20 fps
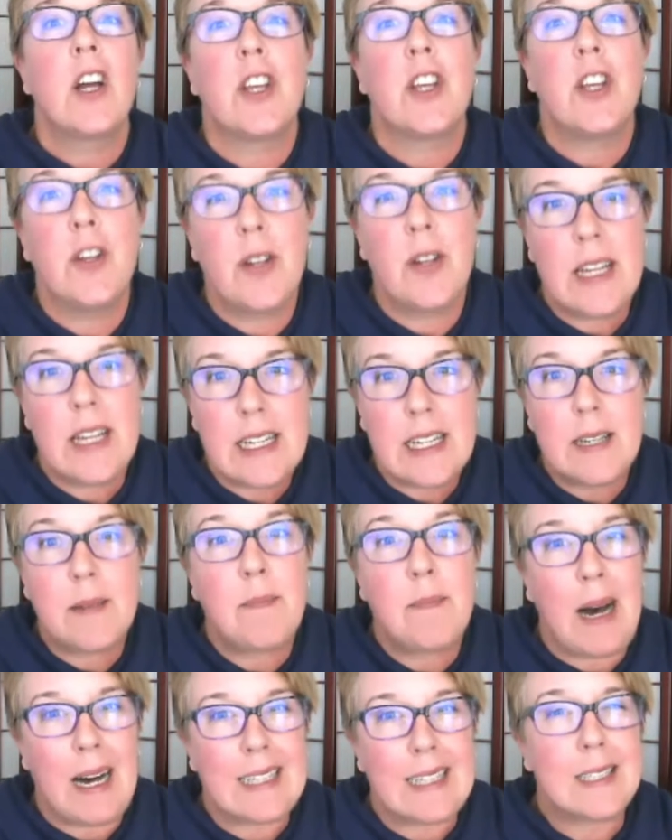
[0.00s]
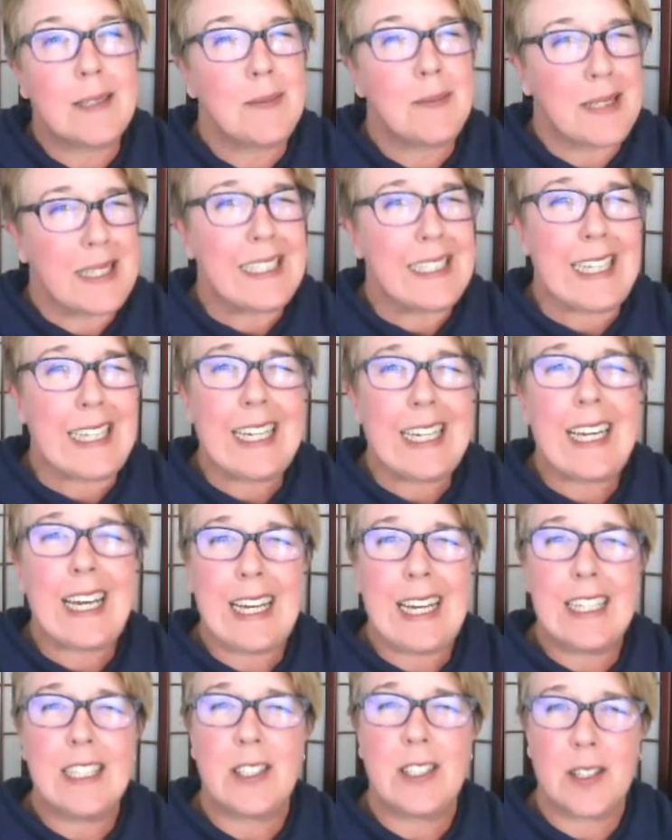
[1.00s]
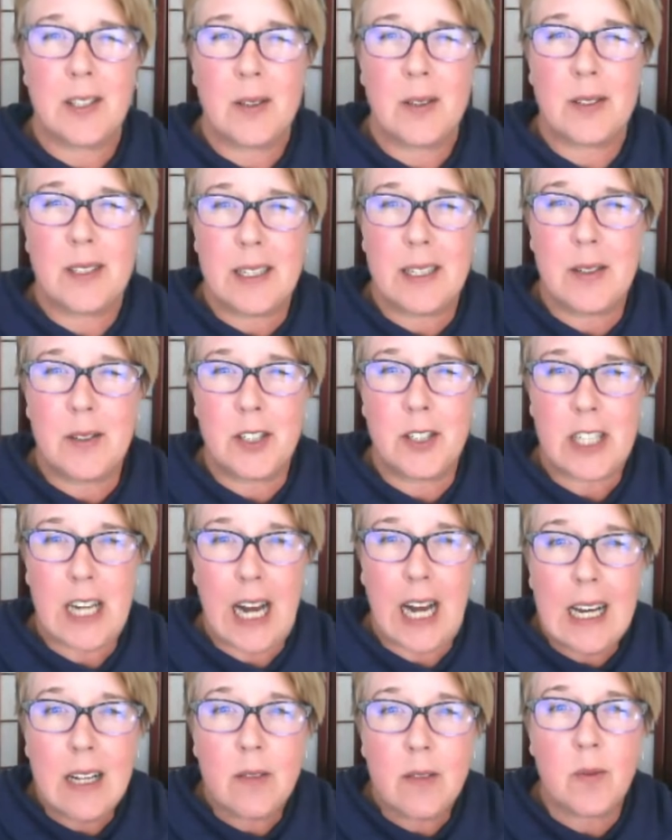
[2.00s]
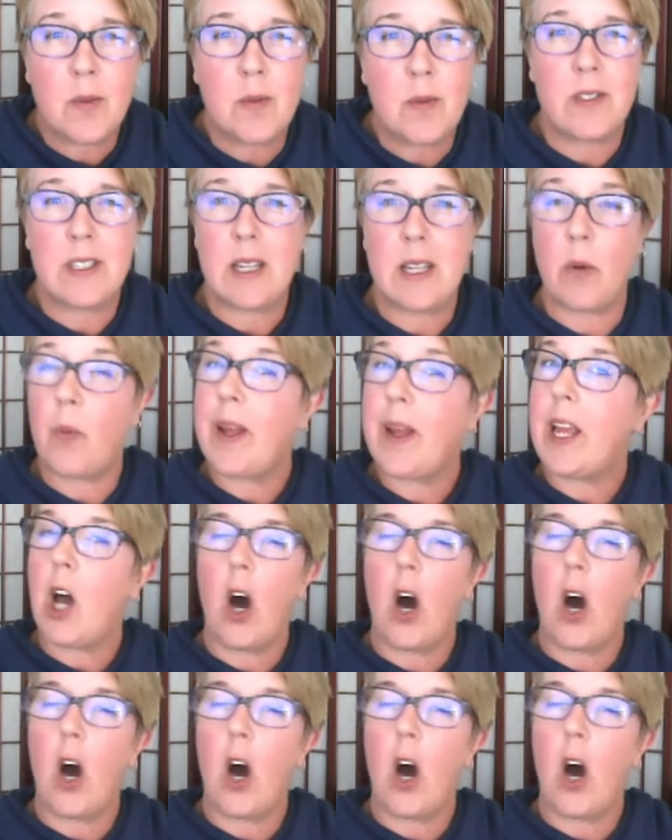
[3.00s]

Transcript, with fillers: you need to possibly dig into those inner child wounds that we